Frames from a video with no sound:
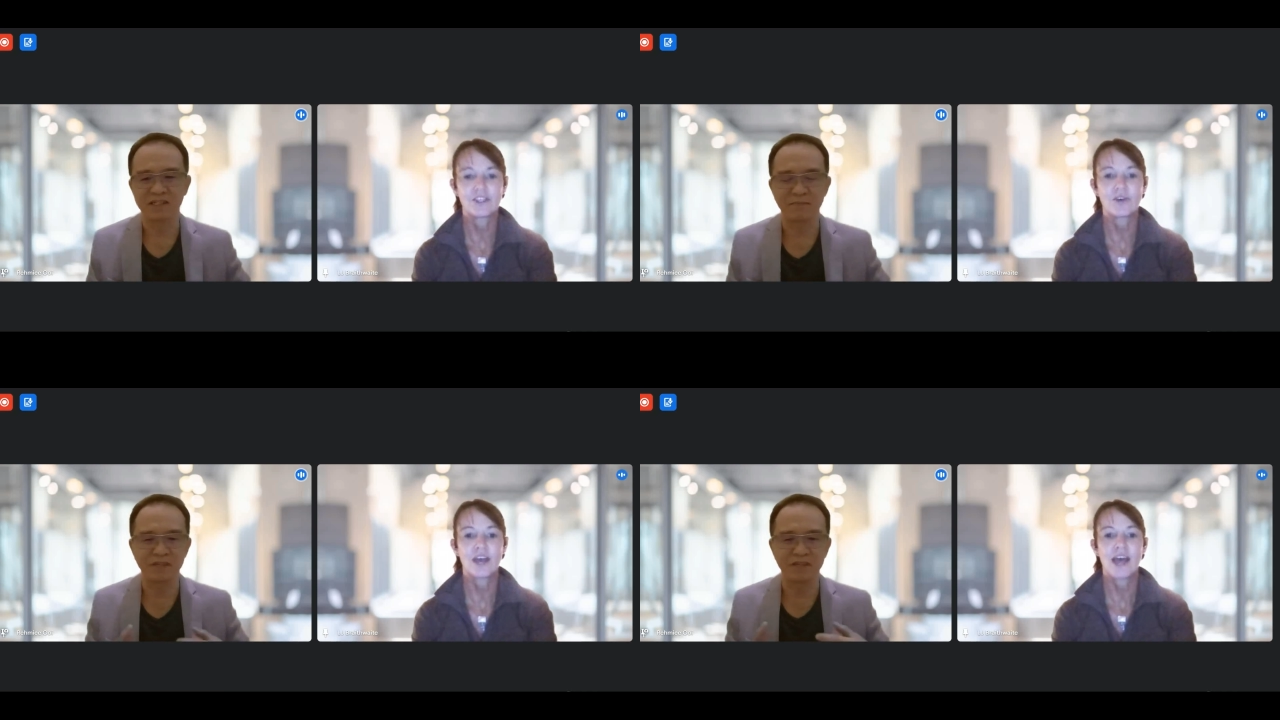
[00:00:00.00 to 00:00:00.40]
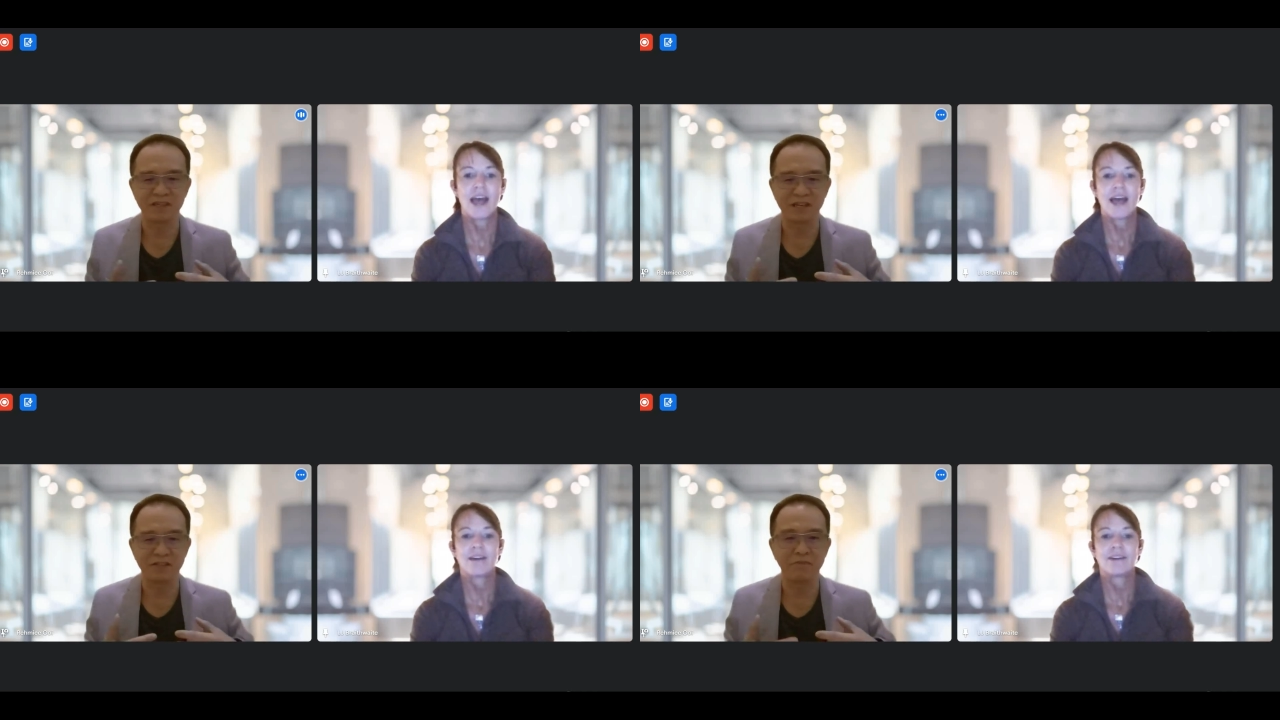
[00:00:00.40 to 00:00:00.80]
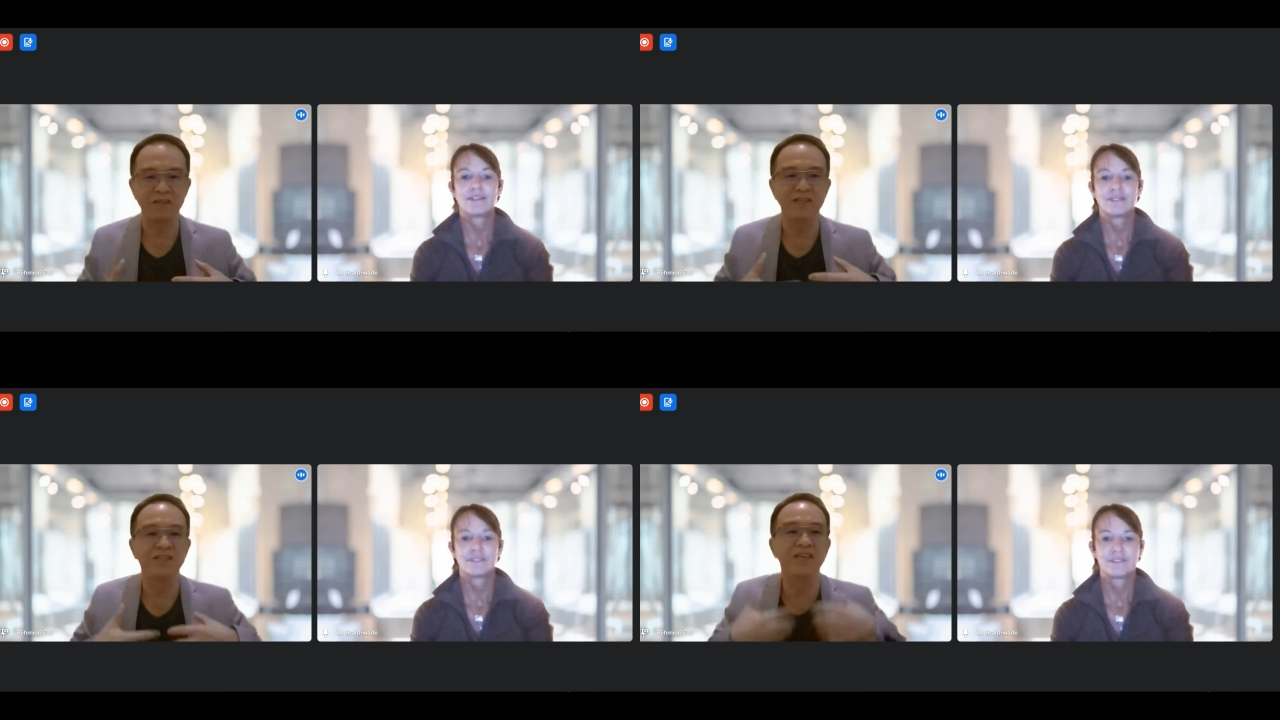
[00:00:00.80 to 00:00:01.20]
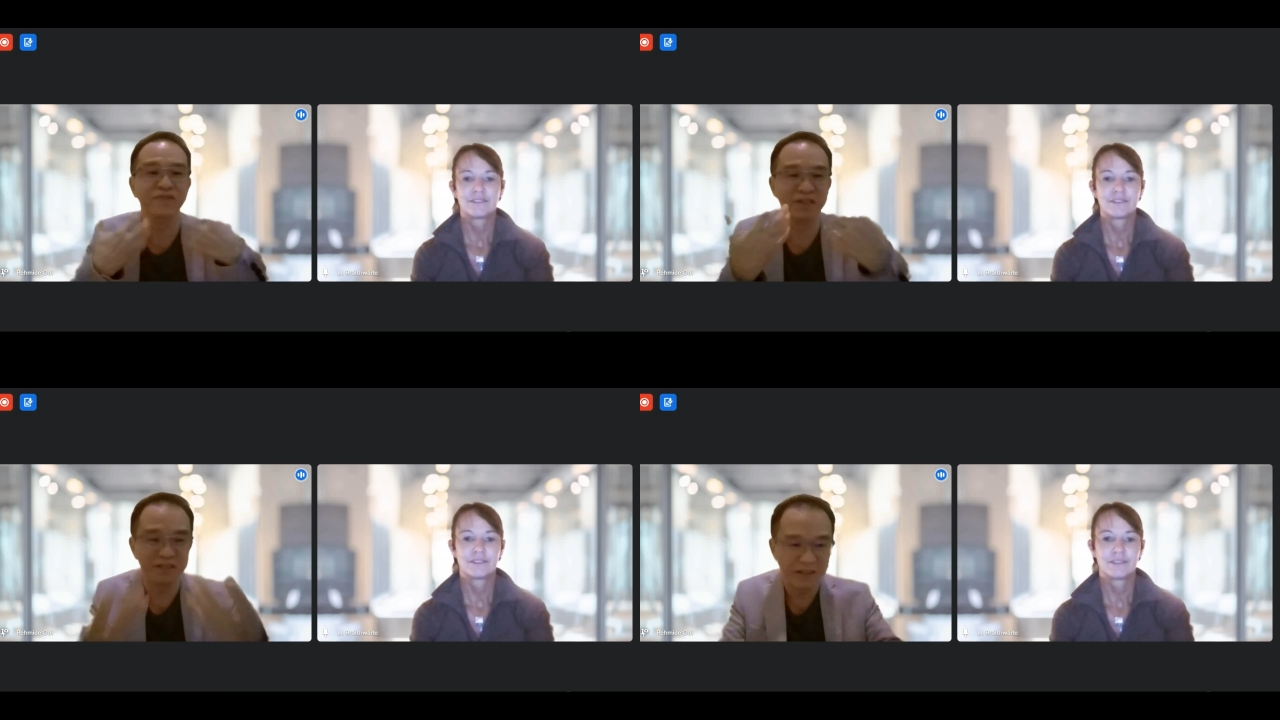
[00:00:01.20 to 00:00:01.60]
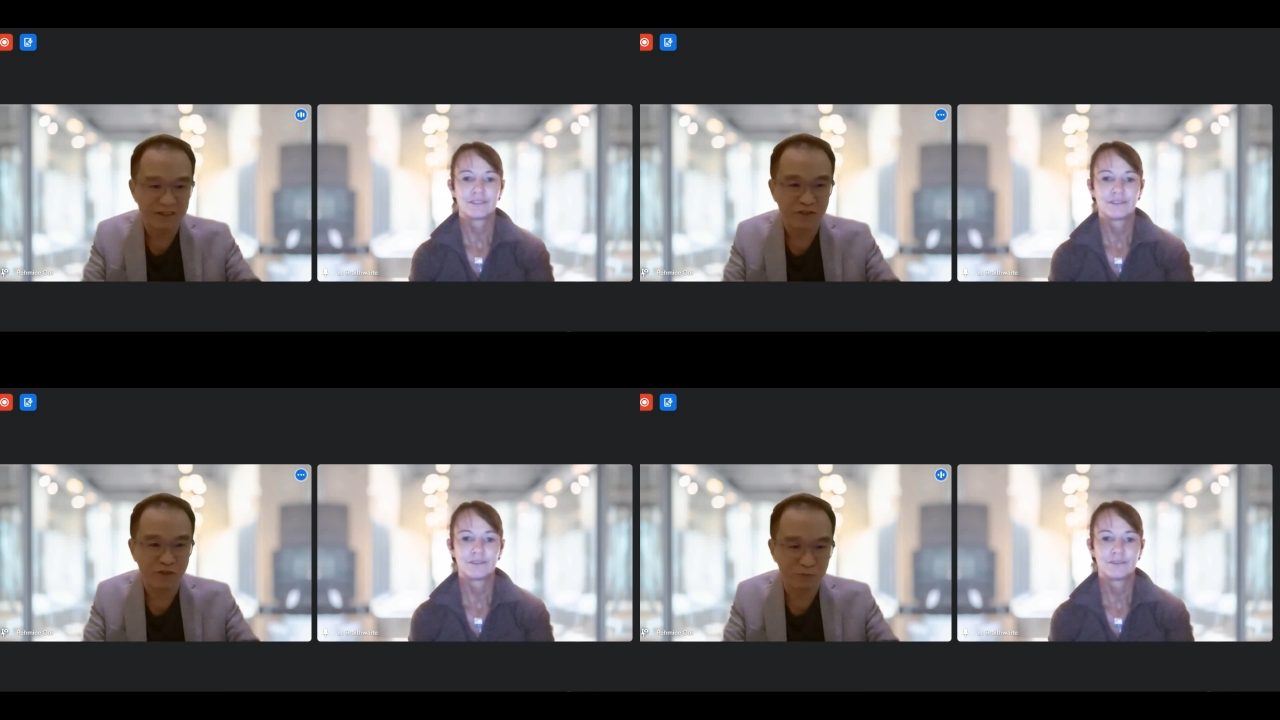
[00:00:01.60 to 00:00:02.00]
Speaker 1: that's been given to
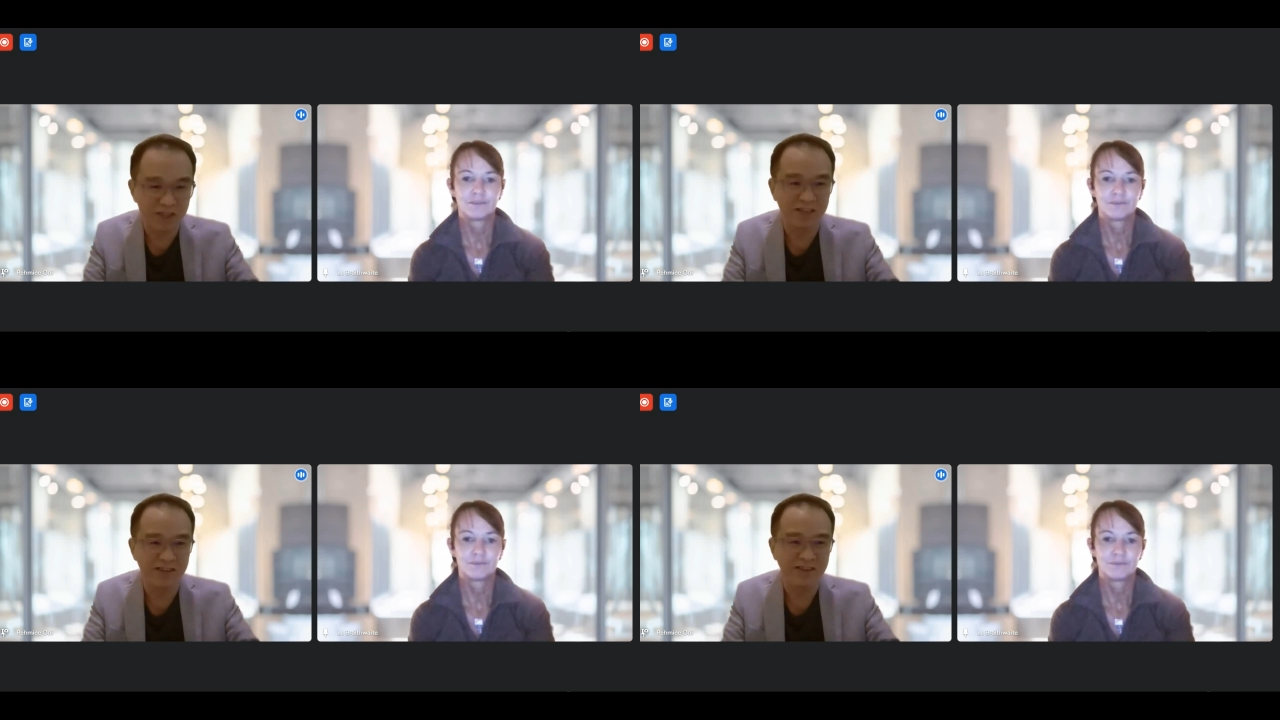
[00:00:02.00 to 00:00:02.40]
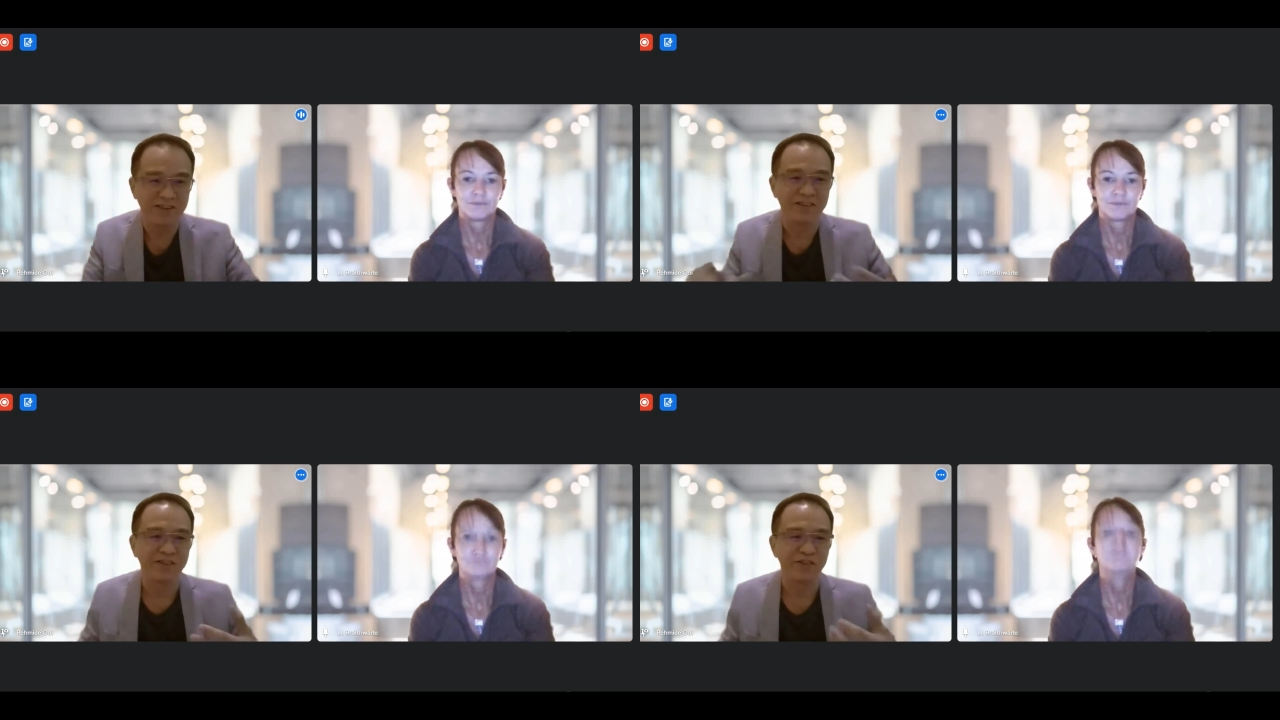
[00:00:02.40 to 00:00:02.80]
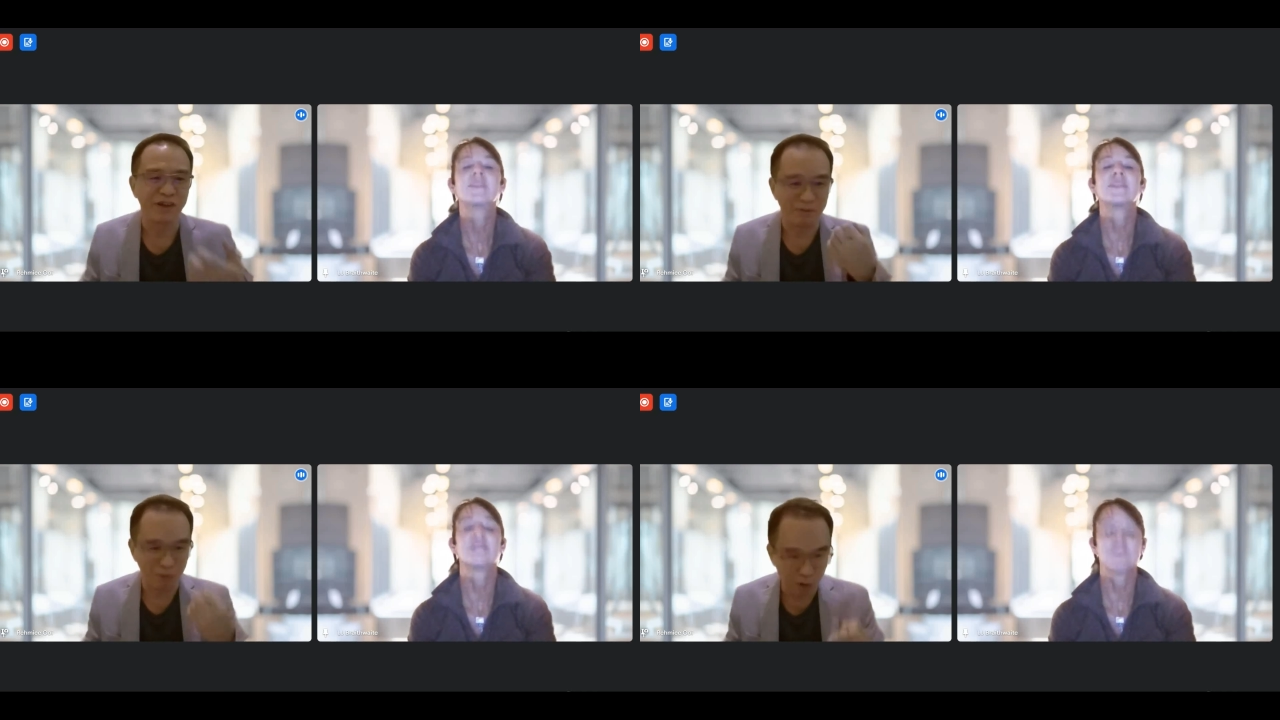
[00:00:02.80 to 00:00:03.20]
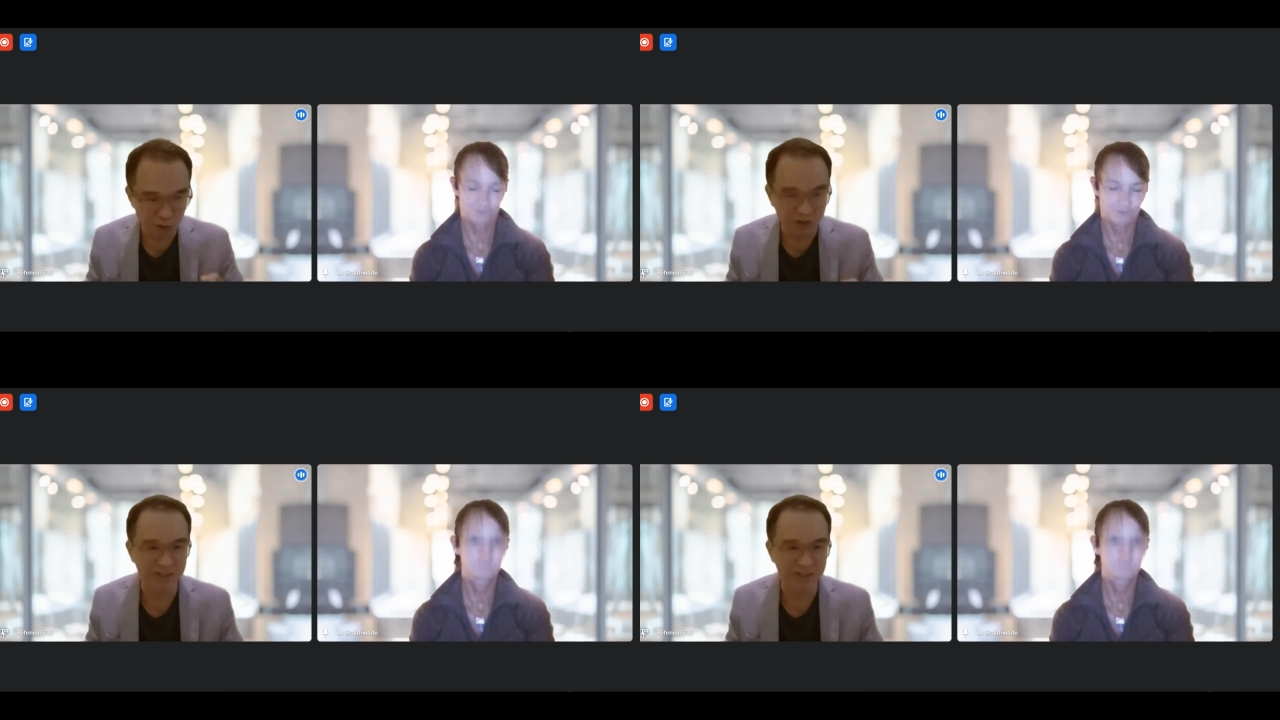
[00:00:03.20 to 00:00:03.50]
me to uphold it.